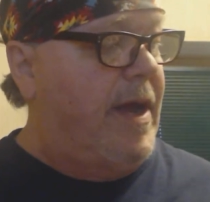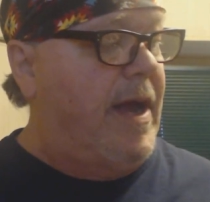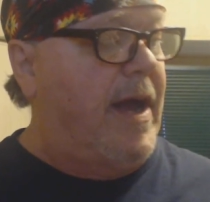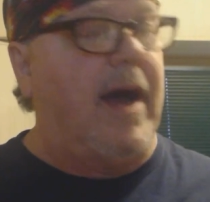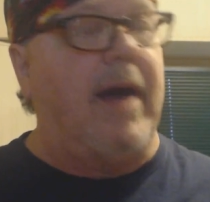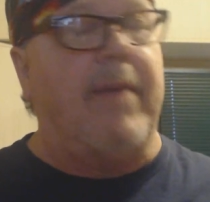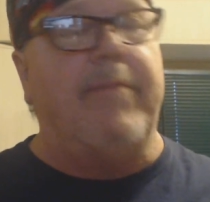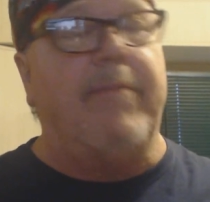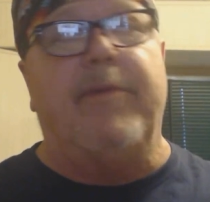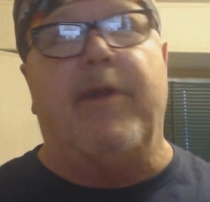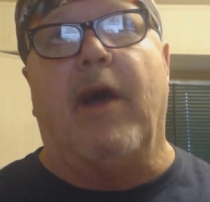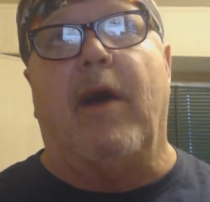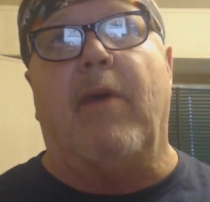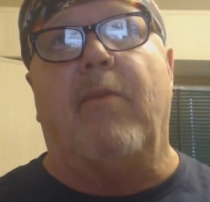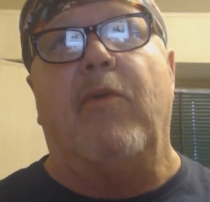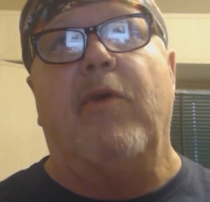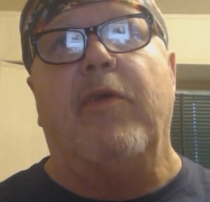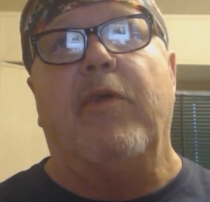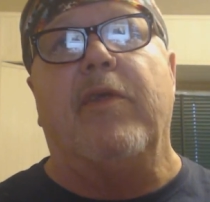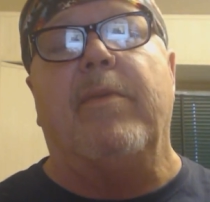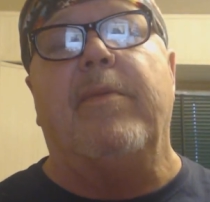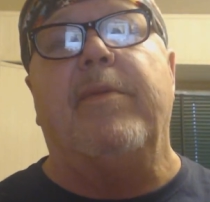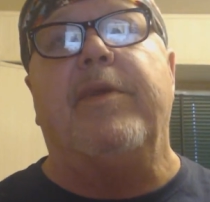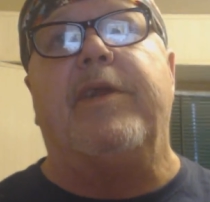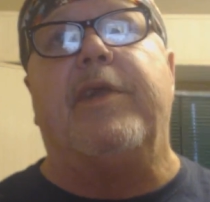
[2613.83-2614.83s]
I'm done
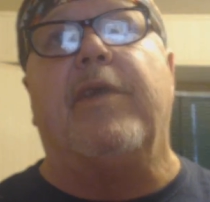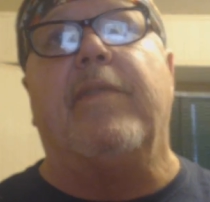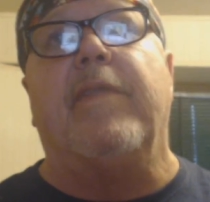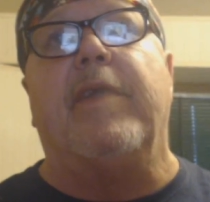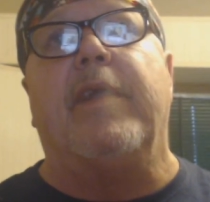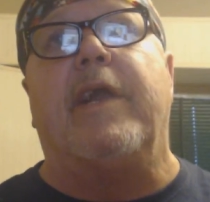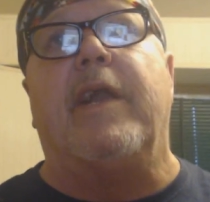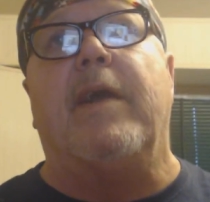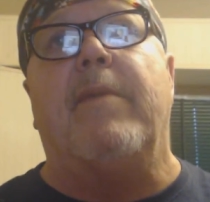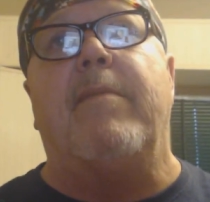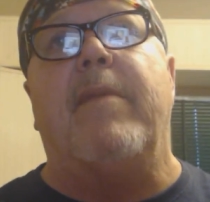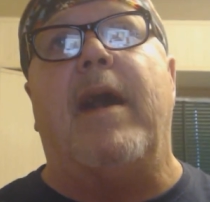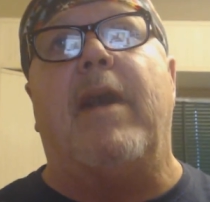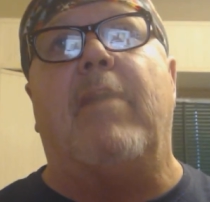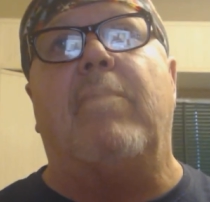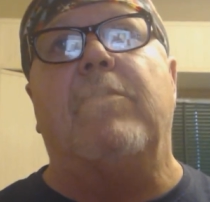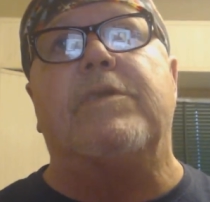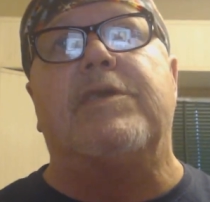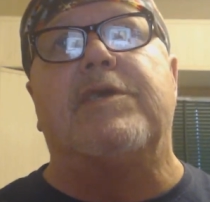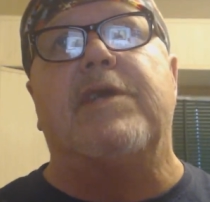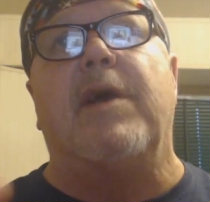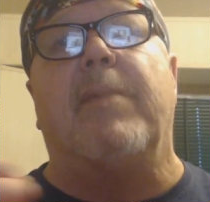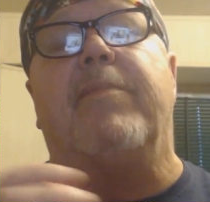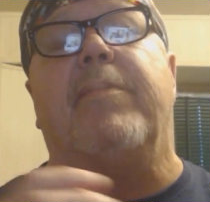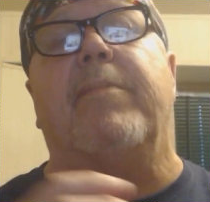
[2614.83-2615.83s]
with them until they come out
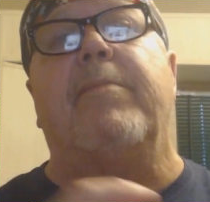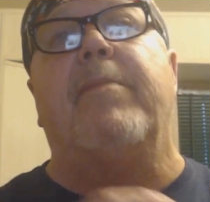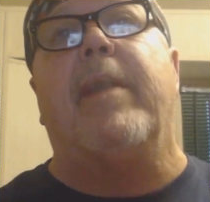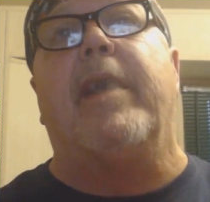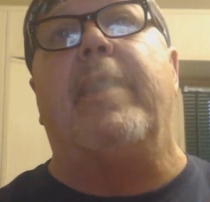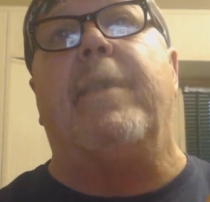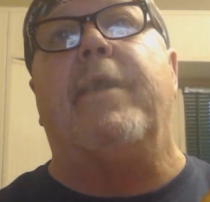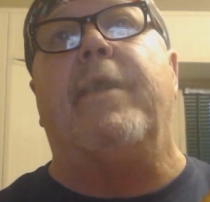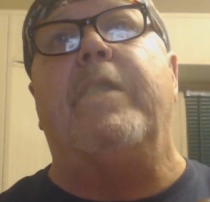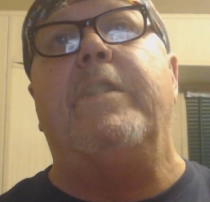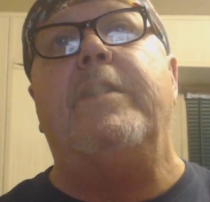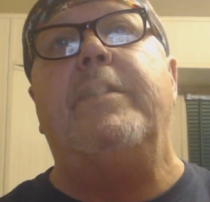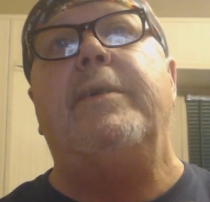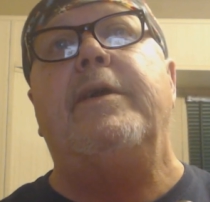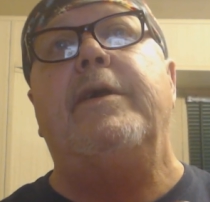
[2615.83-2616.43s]
with something better.